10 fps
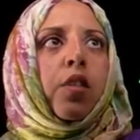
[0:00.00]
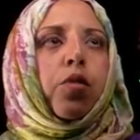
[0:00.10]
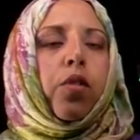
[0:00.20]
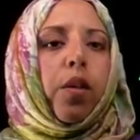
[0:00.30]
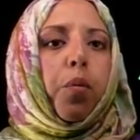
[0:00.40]

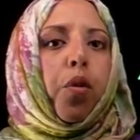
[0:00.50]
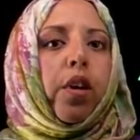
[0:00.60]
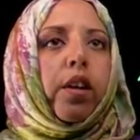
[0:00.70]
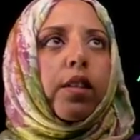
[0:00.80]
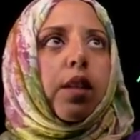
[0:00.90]
to the
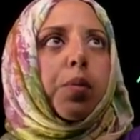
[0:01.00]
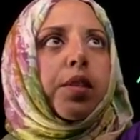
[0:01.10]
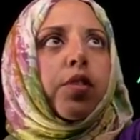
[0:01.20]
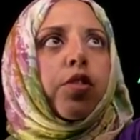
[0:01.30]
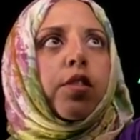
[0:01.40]
more
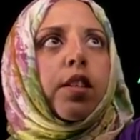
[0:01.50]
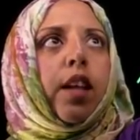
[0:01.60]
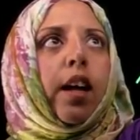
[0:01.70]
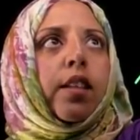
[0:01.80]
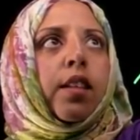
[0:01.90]
substituted
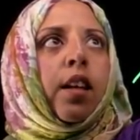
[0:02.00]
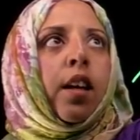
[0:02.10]
end,